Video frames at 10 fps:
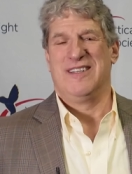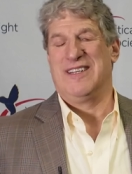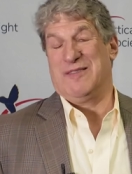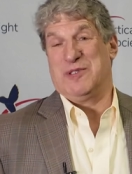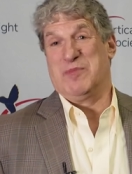
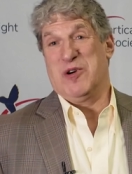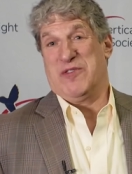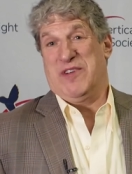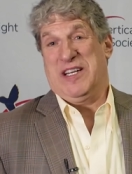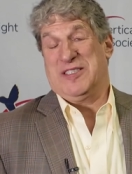I was
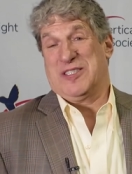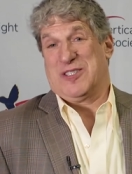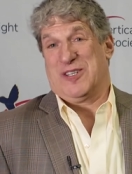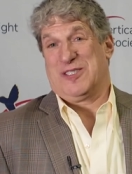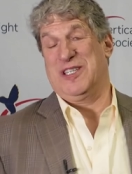motivated to
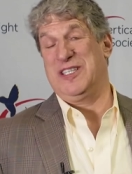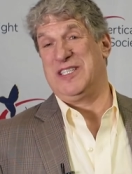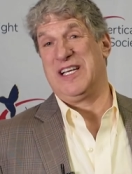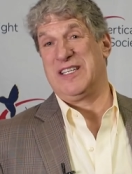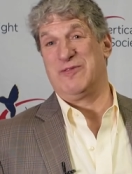talk to the
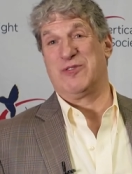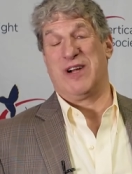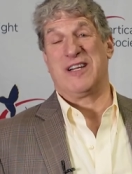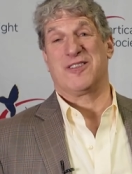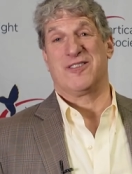executive
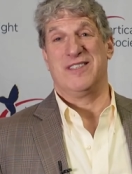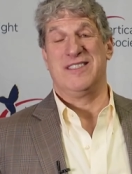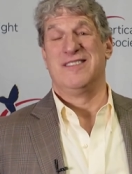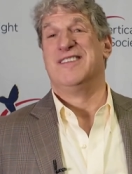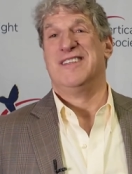director
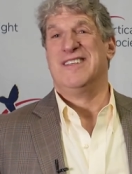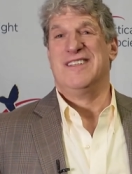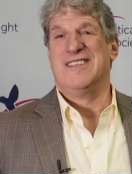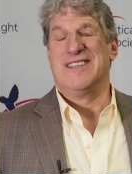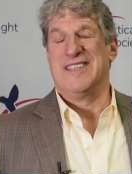and
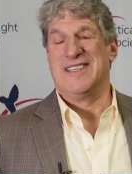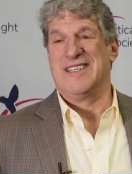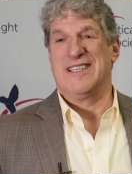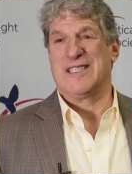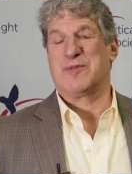
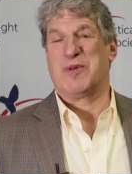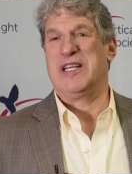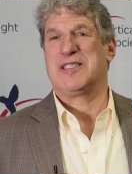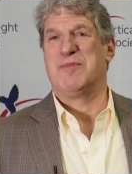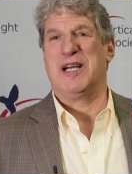uh,
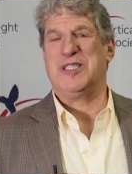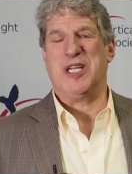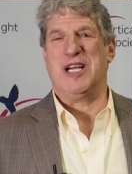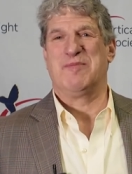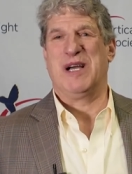expressed my
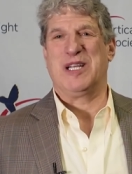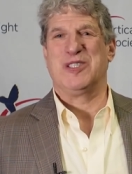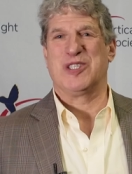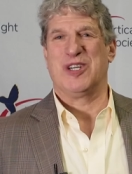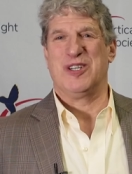cha- my
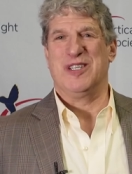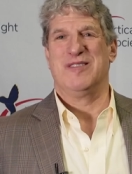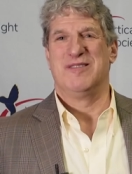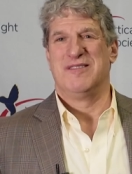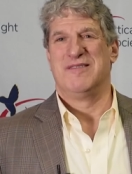concern,
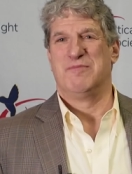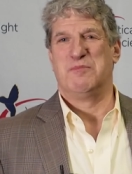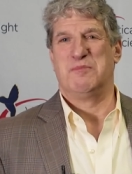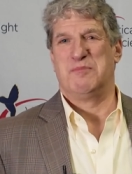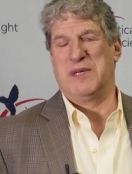and
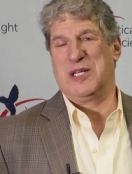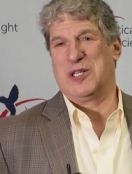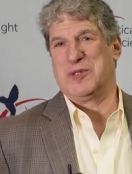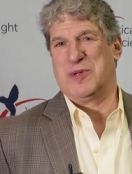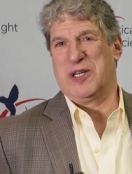Mike
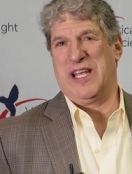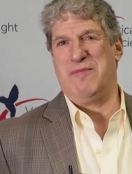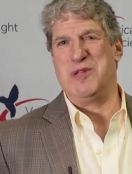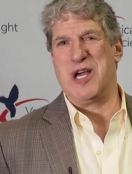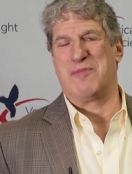Hirschberg
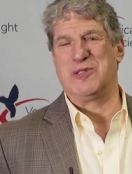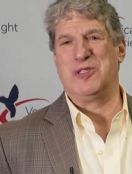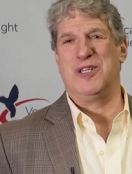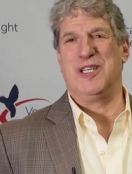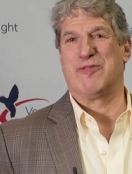gave me the
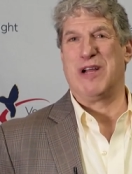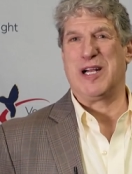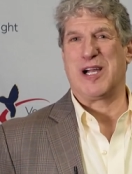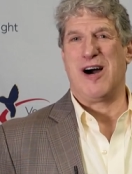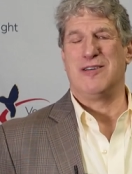opportunity to write
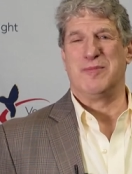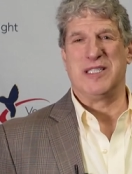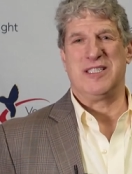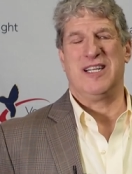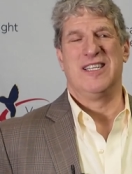a column. I
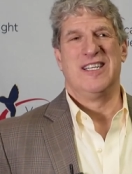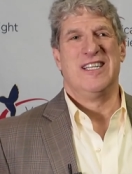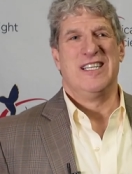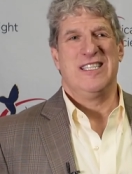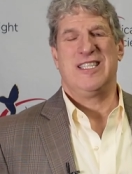said,
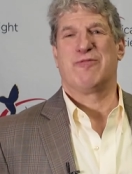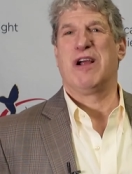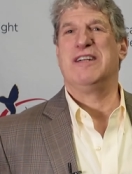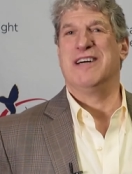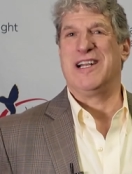he said,
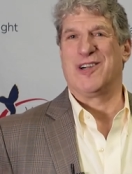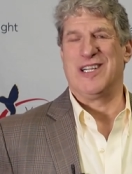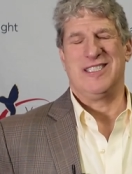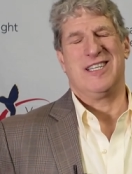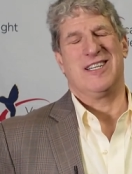write a letter.
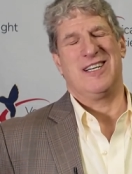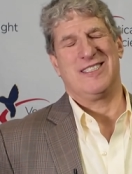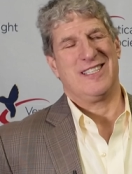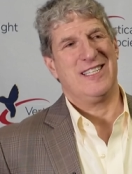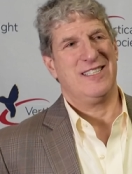I said, uh,
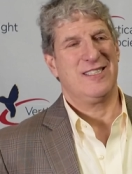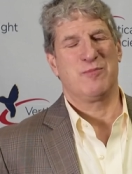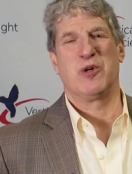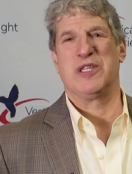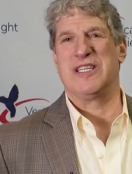it's
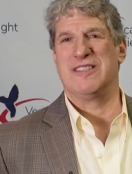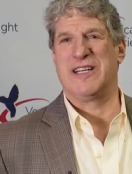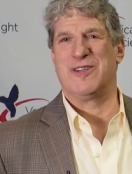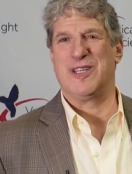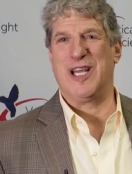more than a
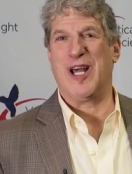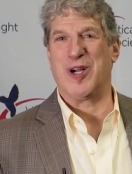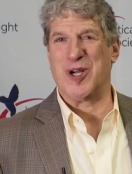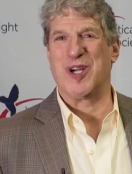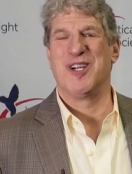letter to the
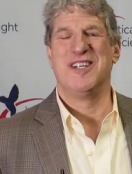editor.